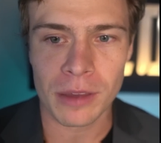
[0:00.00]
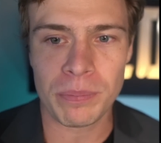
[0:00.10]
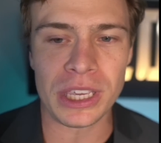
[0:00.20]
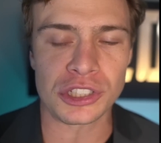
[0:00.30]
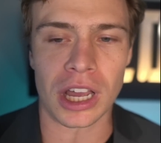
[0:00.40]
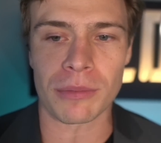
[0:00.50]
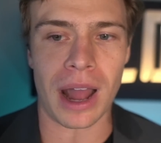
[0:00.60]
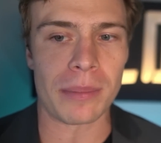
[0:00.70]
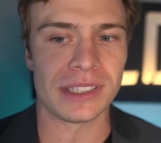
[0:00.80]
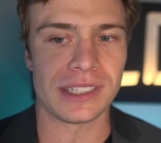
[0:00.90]
Bijan
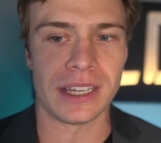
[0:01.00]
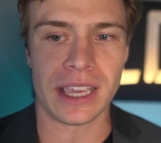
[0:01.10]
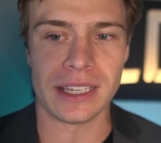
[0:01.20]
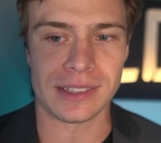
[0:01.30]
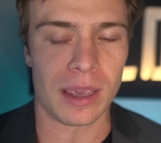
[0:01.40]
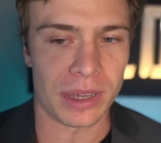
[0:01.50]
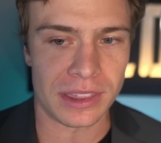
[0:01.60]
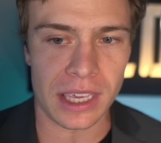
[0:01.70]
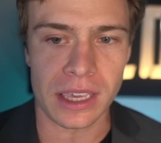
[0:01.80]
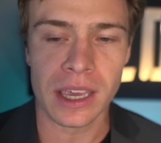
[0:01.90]
Robinson is
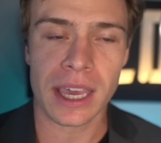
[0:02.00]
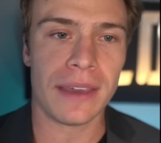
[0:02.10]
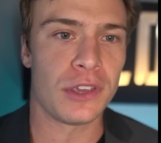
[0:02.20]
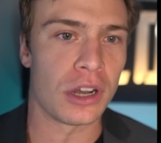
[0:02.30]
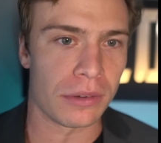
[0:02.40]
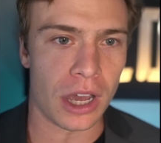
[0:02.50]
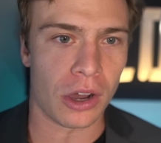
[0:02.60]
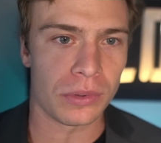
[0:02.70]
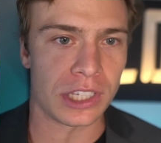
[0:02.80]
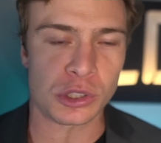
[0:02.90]
Himothy. If you don't
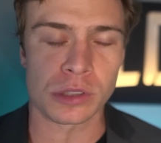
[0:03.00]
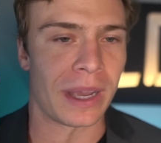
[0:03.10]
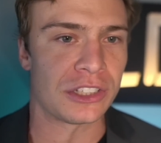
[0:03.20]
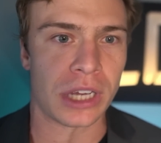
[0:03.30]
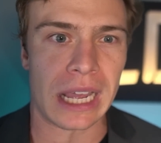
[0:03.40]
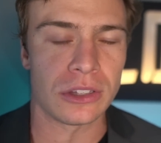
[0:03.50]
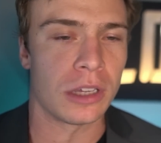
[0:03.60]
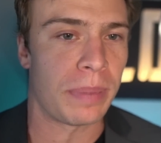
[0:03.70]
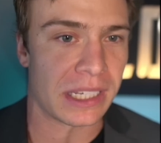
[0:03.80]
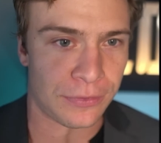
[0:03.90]
know, this was my
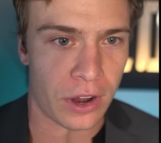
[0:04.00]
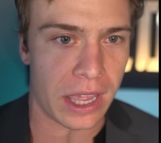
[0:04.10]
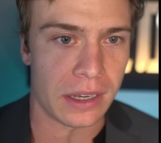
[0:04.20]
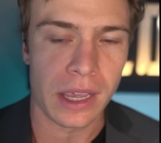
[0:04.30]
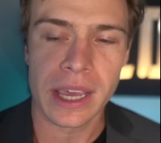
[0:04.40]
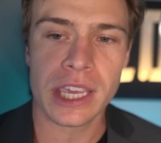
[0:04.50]
childhood best friend.